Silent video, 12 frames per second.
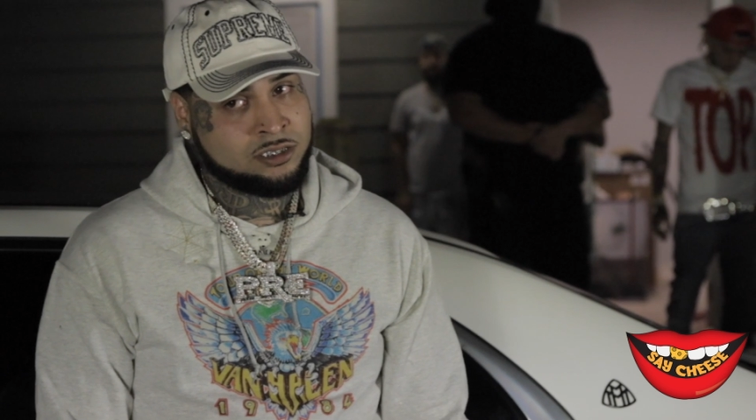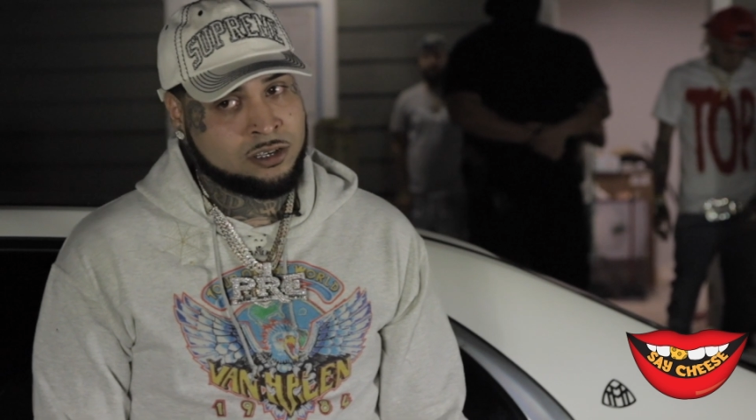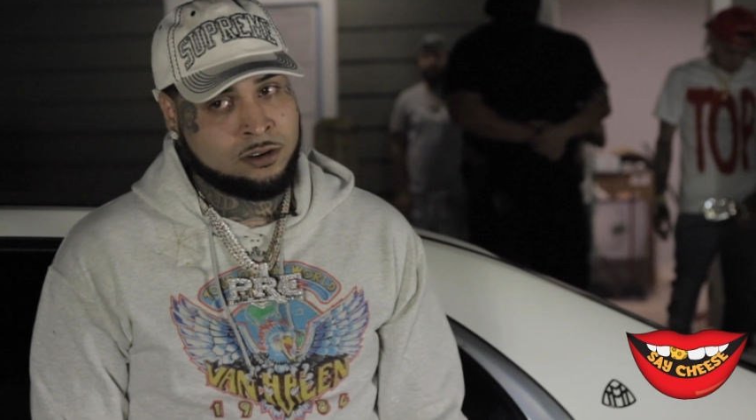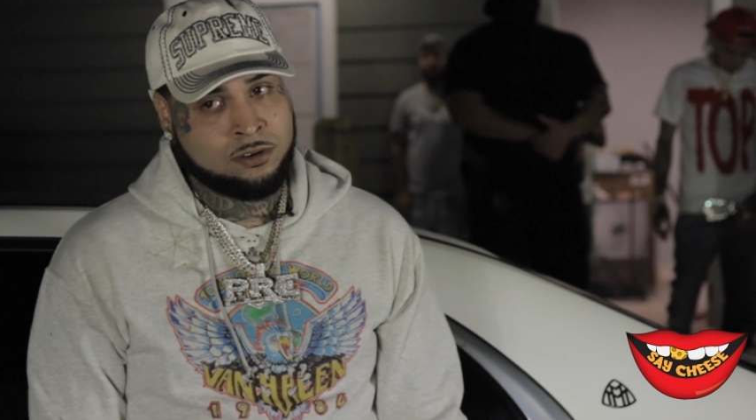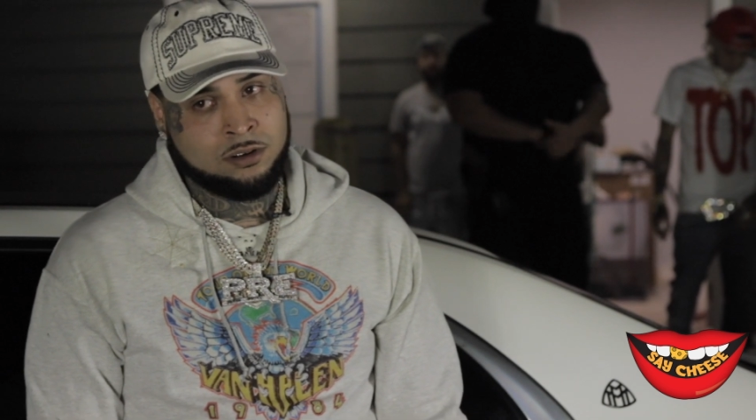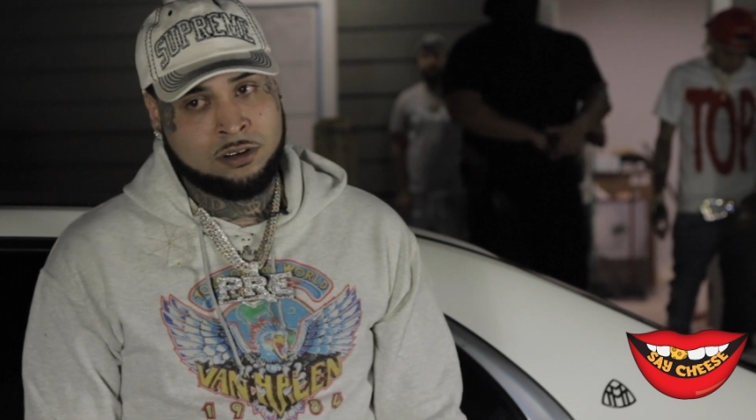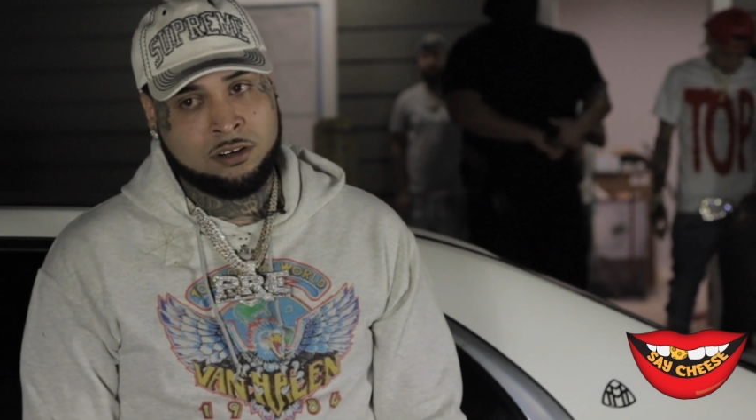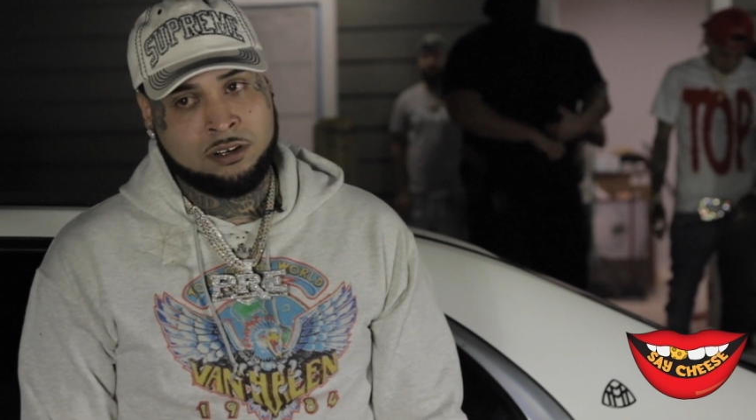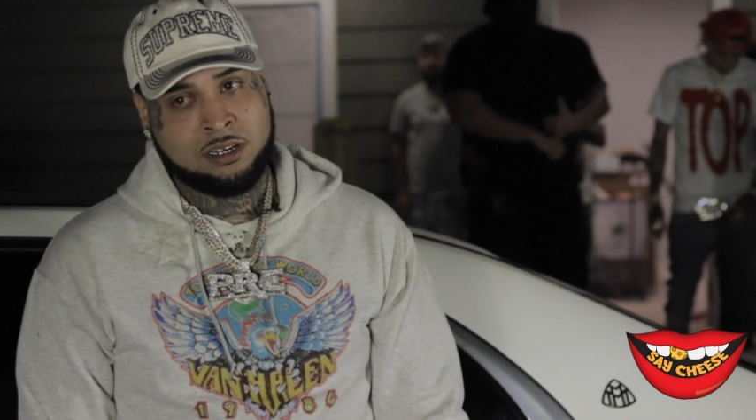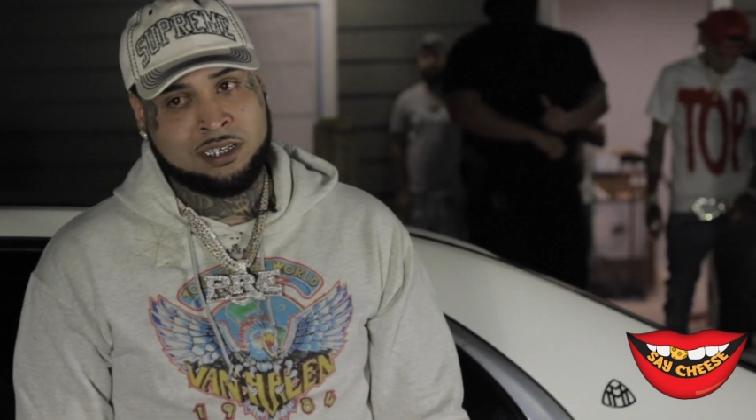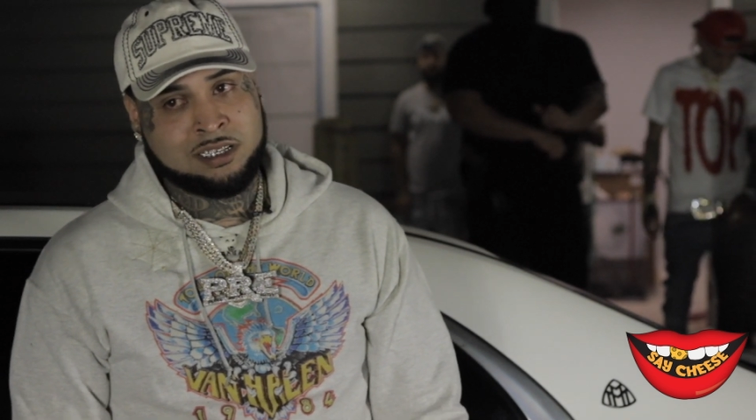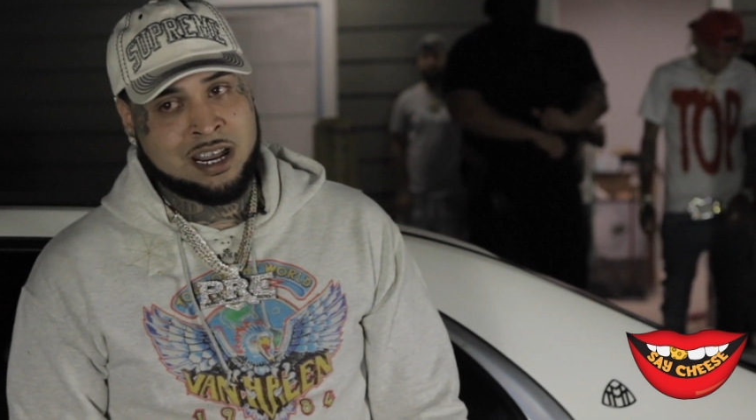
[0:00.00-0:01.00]
So
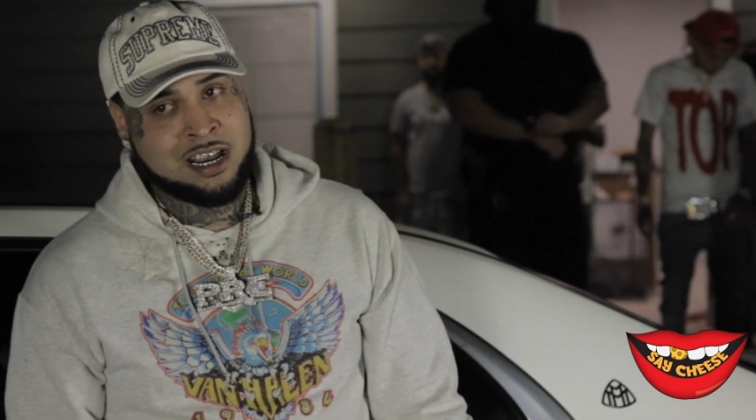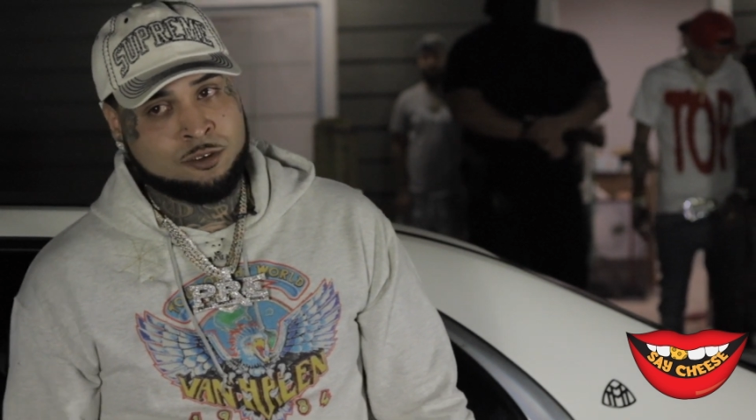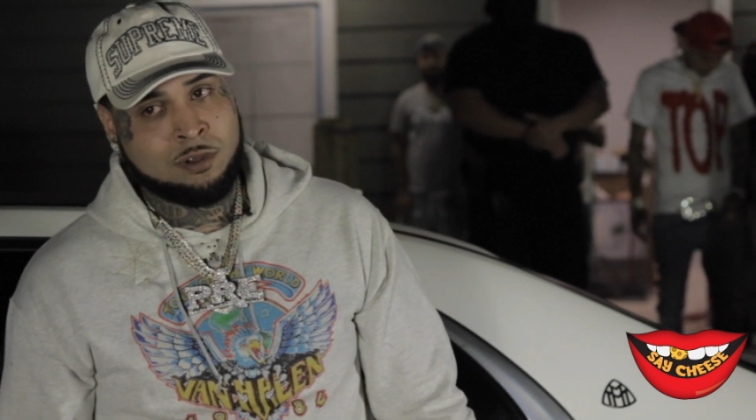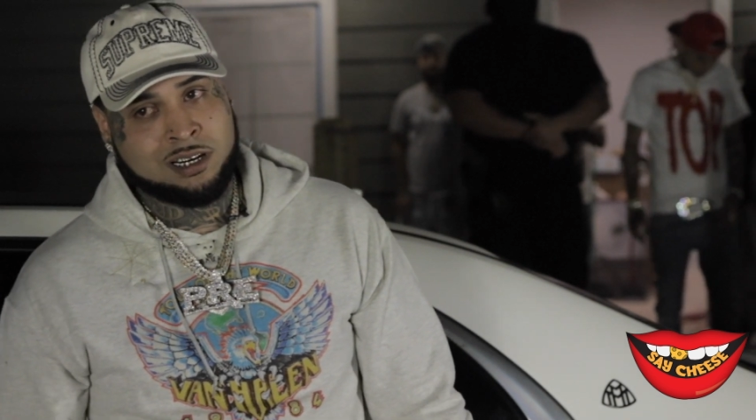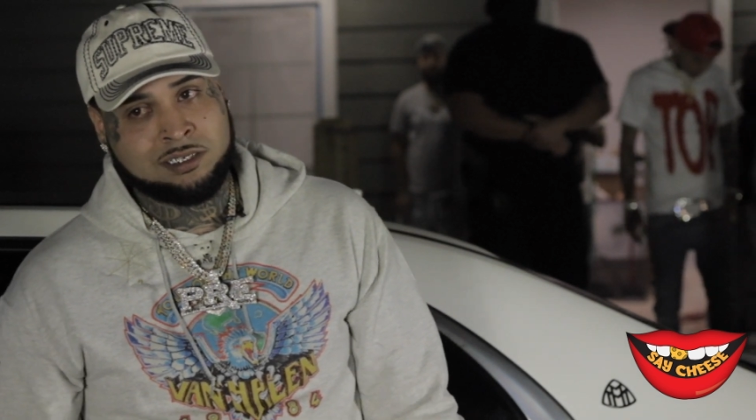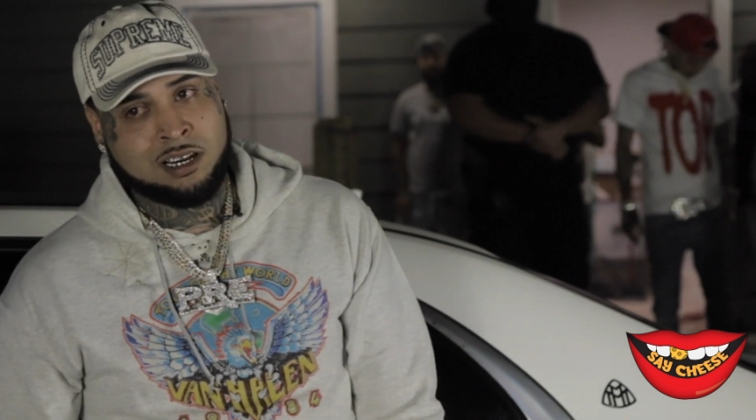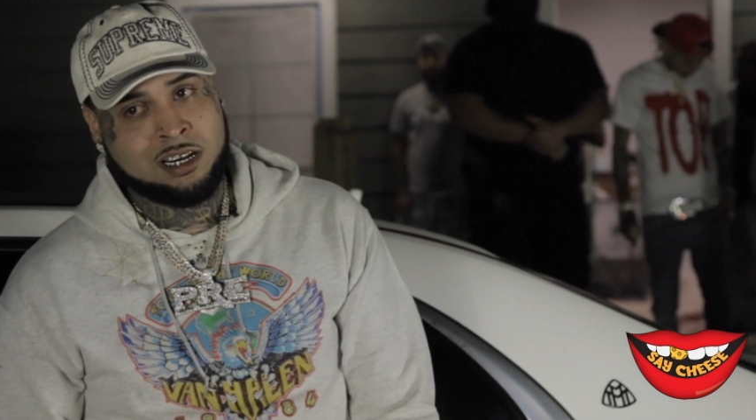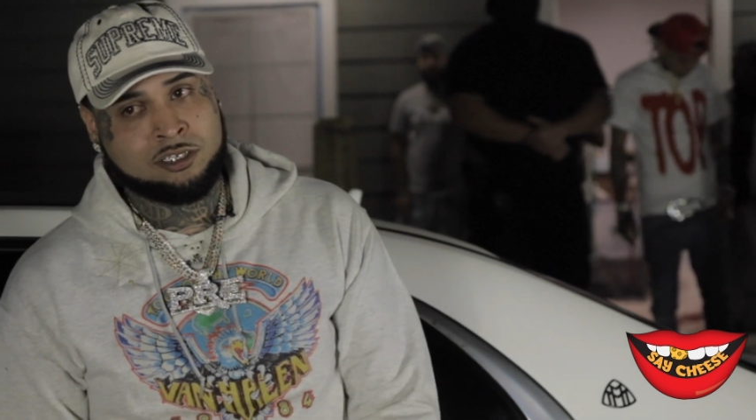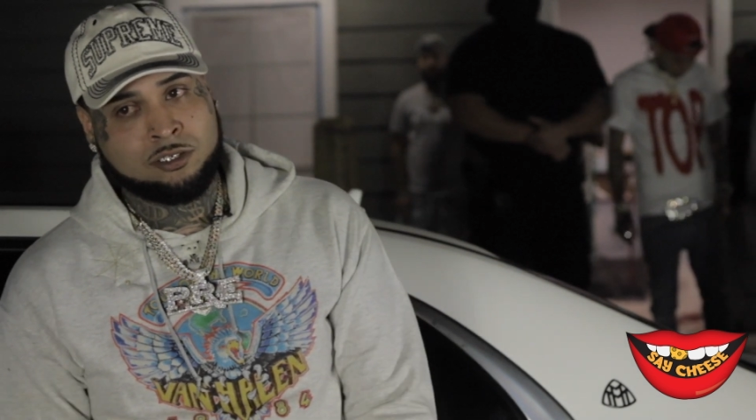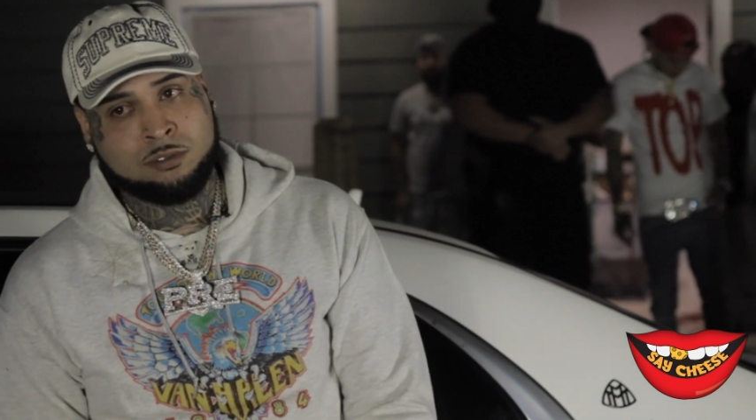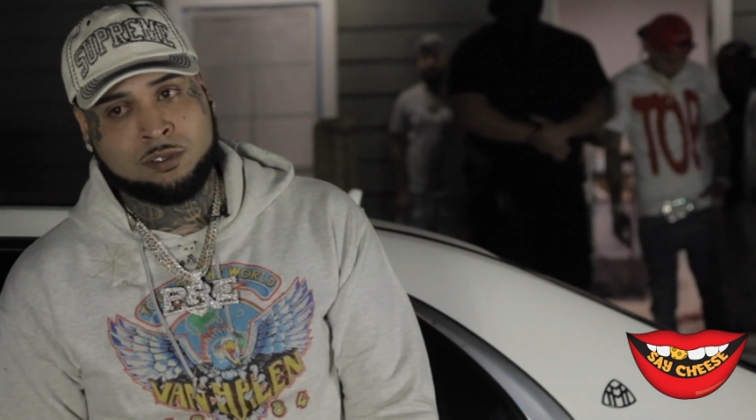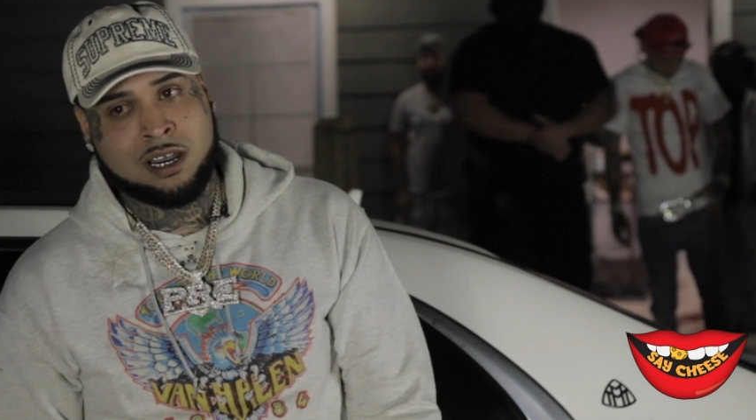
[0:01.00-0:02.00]
it's like, that's why I say it's
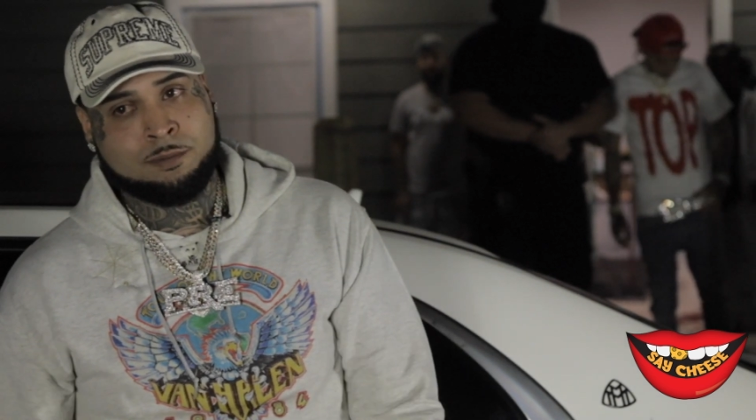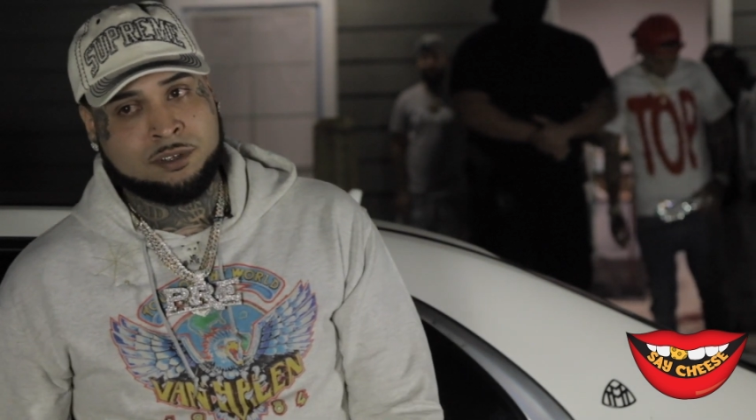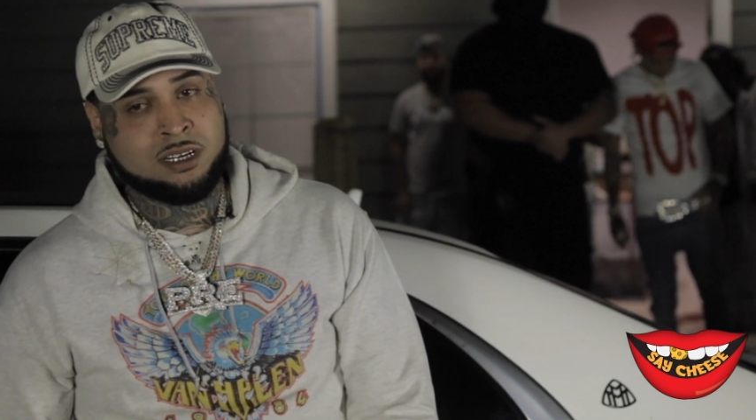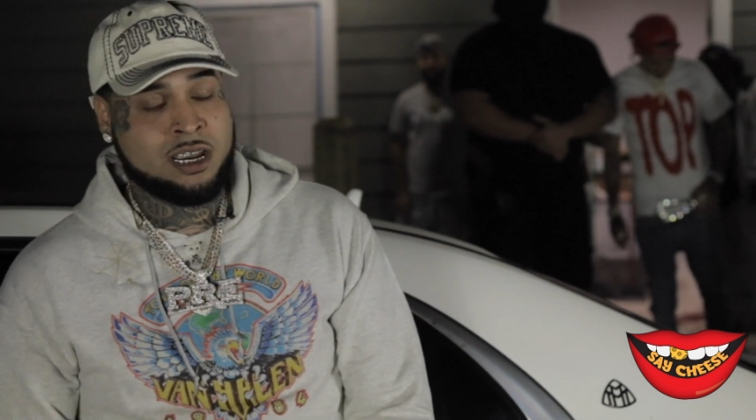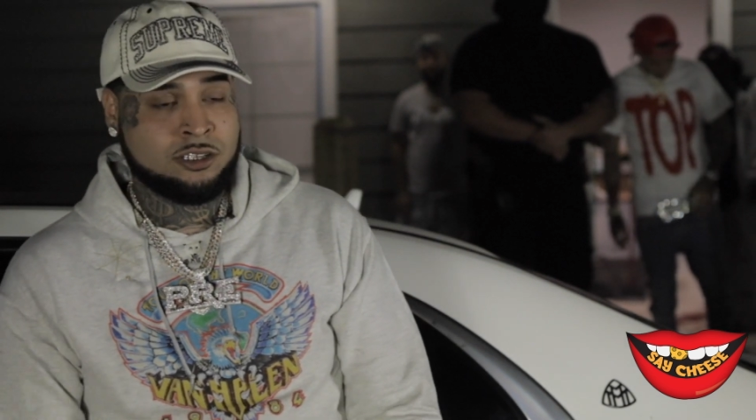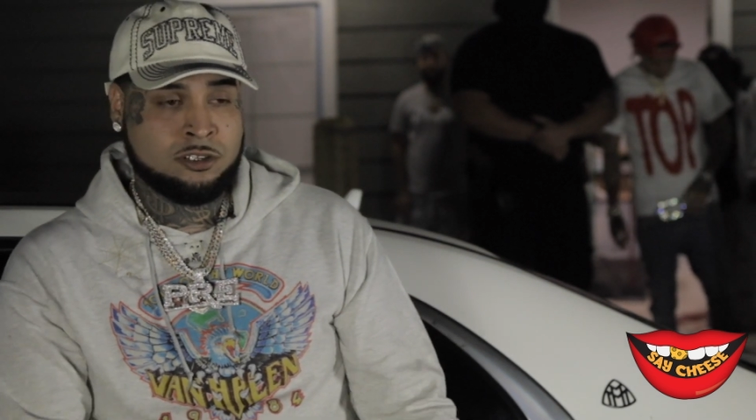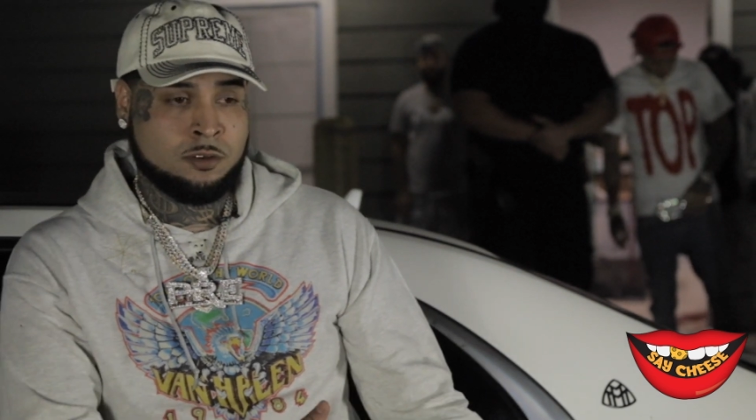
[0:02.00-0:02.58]
two type of things.